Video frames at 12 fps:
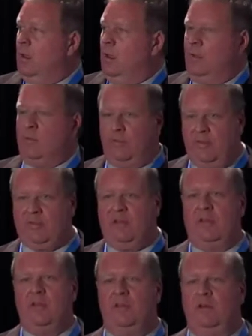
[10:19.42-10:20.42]
So this
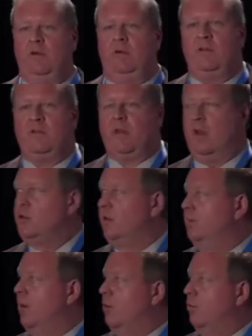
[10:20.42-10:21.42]
leads us into a discussion
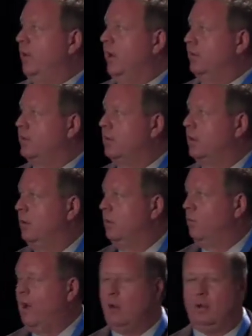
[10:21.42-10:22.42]
about risk.
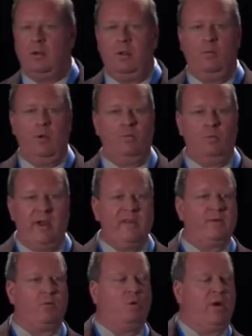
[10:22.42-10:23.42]
Well, in
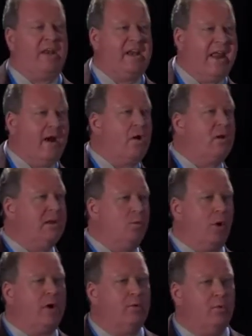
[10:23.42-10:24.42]
risk, we're inherently
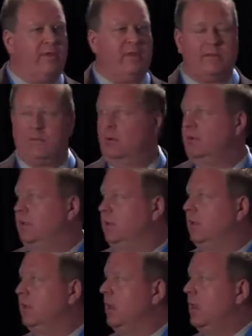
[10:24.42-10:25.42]
working with
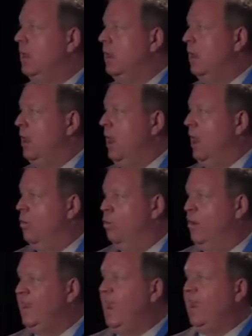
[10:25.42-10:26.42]
uncertainty.
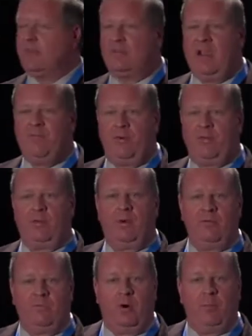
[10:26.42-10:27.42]
We can't say for
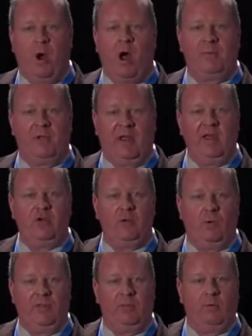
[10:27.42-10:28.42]
certain for a population
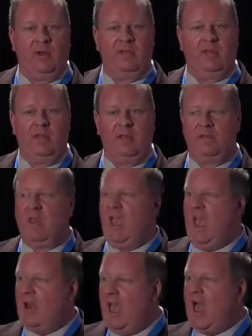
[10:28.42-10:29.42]
what the risk is,
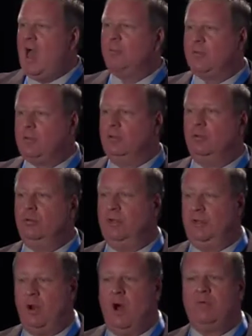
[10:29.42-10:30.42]
and absolutely
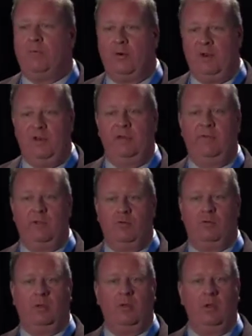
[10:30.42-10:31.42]
not for an
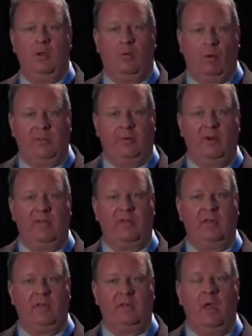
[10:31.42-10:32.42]
individual what the risk
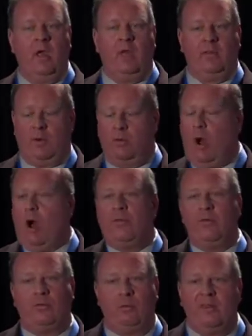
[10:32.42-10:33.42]
is. So all
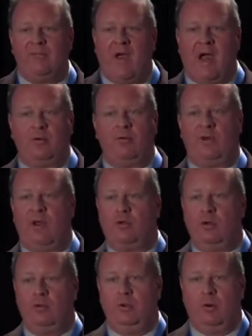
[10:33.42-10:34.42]
those risk factors that I
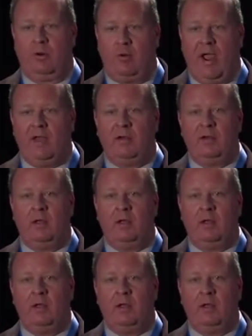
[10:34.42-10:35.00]
showed you are great,